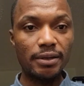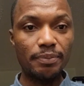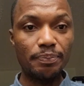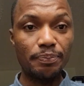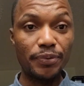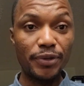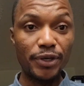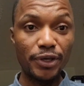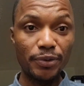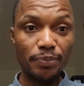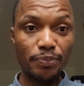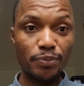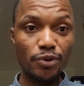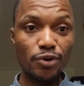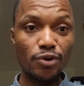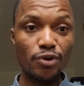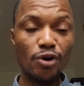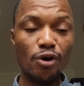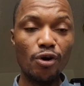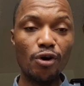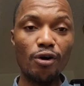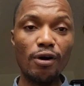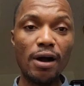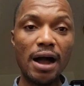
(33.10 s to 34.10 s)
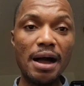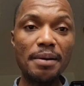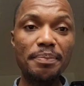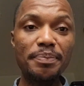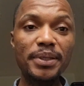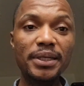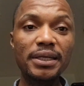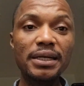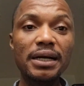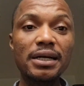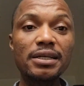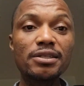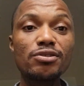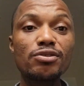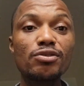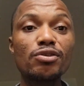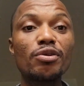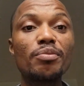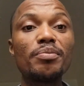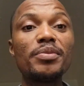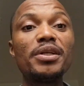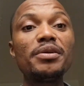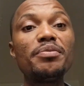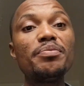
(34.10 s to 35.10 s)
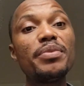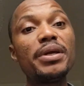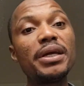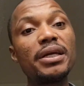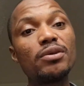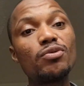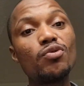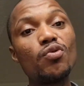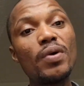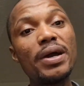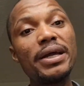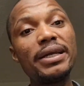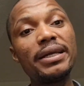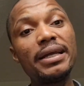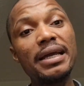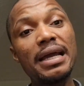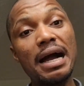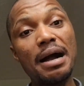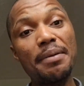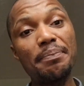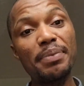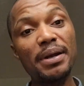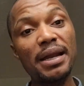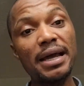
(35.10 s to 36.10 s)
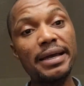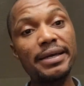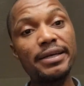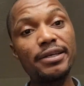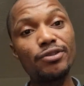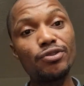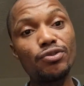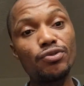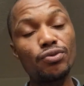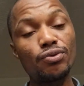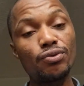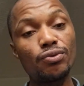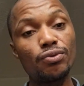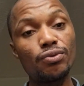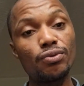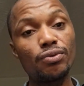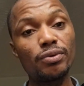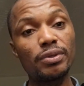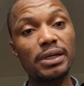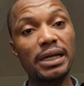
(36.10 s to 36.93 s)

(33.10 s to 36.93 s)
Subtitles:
people or applicants normally make when they are applying to